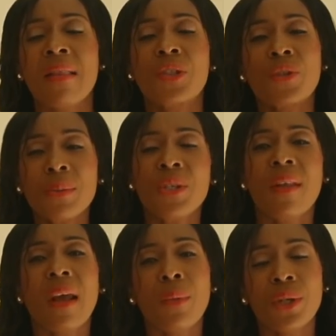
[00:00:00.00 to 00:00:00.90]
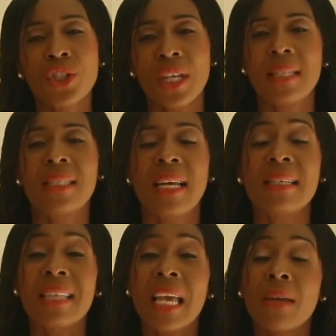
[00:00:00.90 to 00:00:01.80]
The scripture that I want to share today
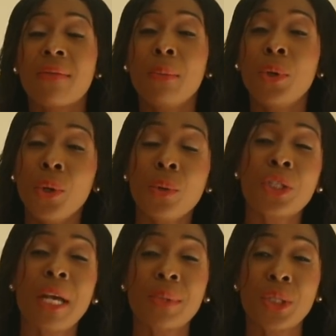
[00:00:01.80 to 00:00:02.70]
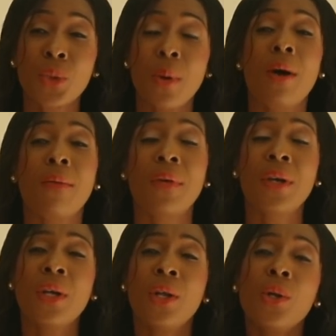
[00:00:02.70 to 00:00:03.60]
is taken from Luke chapter 12,
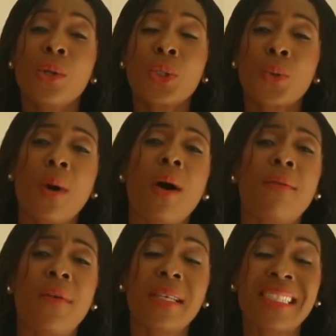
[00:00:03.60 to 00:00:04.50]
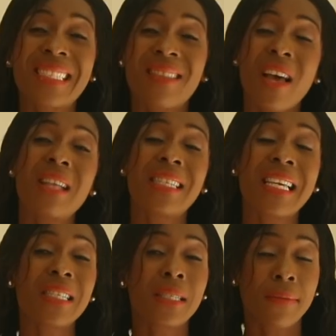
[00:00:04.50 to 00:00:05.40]
Luke 12 verses
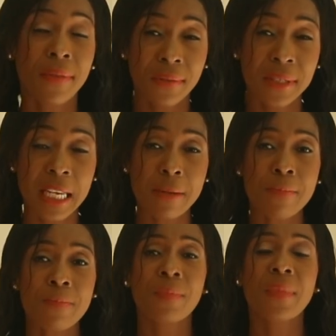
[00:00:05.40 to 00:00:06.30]
13 to 15.